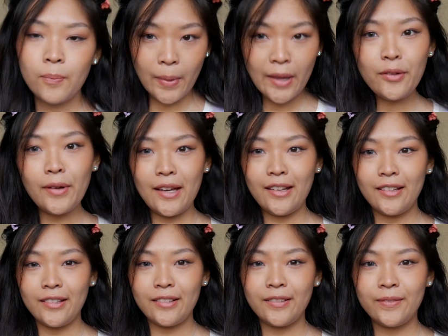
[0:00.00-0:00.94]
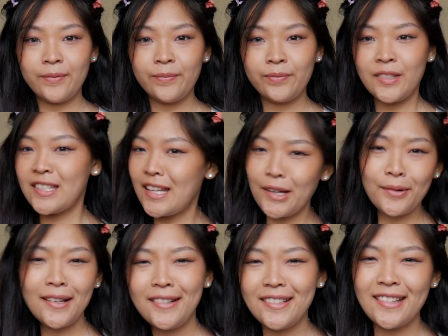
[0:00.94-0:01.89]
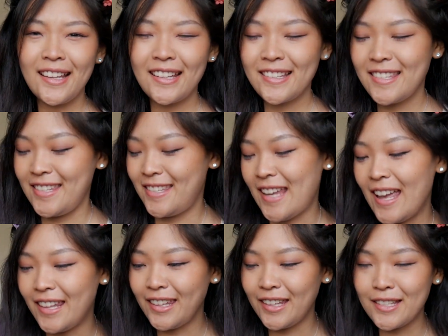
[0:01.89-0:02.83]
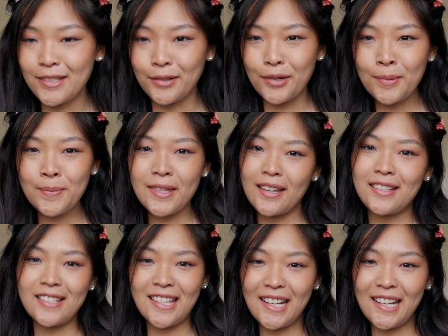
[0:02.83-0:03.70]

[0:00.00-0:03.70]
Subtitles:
By the way, does anyone stan these groups? Does